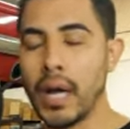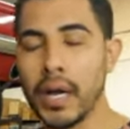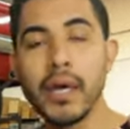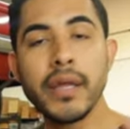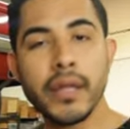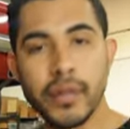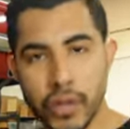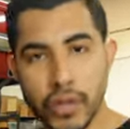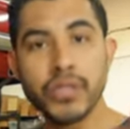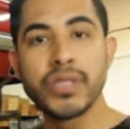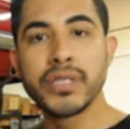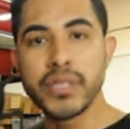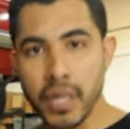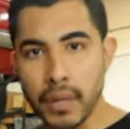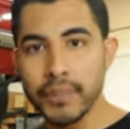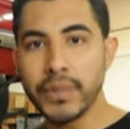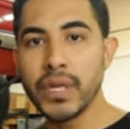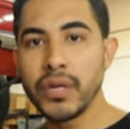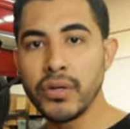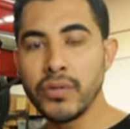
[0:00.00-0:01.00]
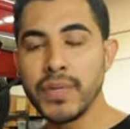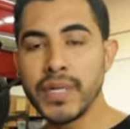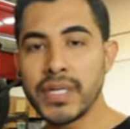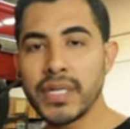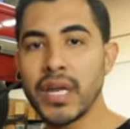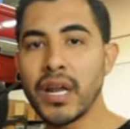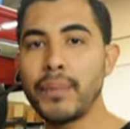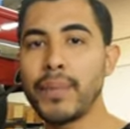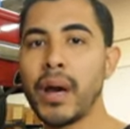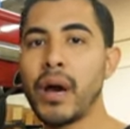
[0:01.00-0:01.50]
there's something to be
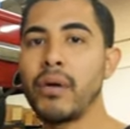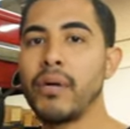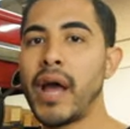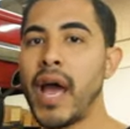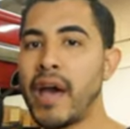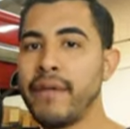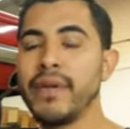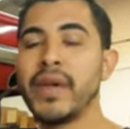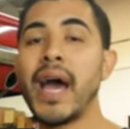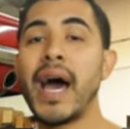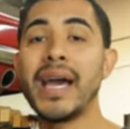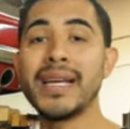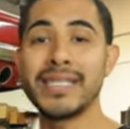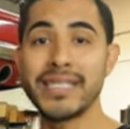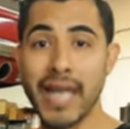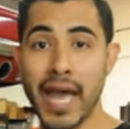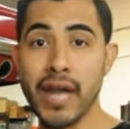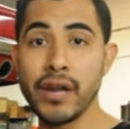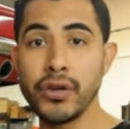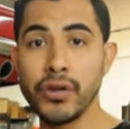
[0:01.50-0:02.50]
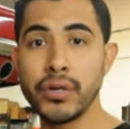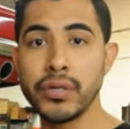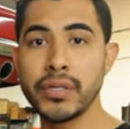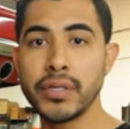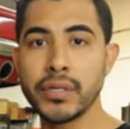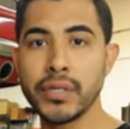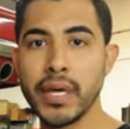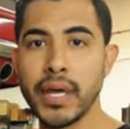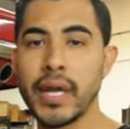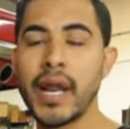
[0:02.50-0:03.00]
said about having high
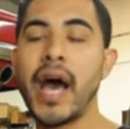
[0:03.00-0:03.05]
standards and